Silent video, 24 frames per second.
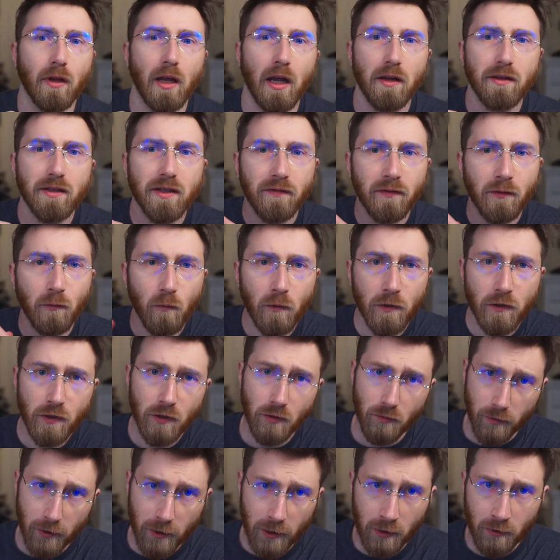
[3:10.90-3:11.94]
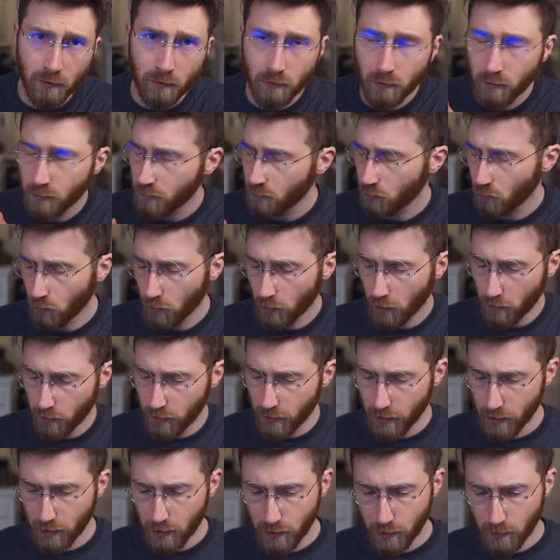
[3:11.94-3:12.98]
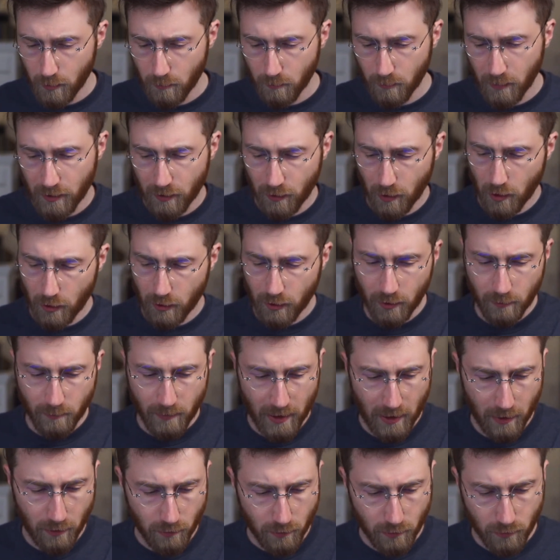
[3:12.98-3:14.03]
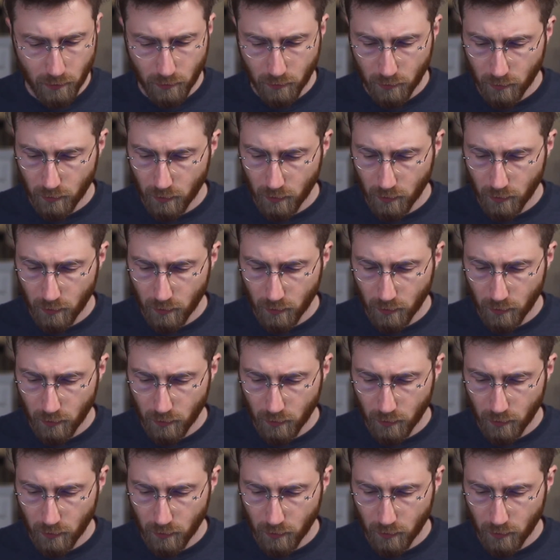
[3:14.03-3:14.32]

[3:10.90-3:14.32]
How's everyone doing? We're gonna be talking about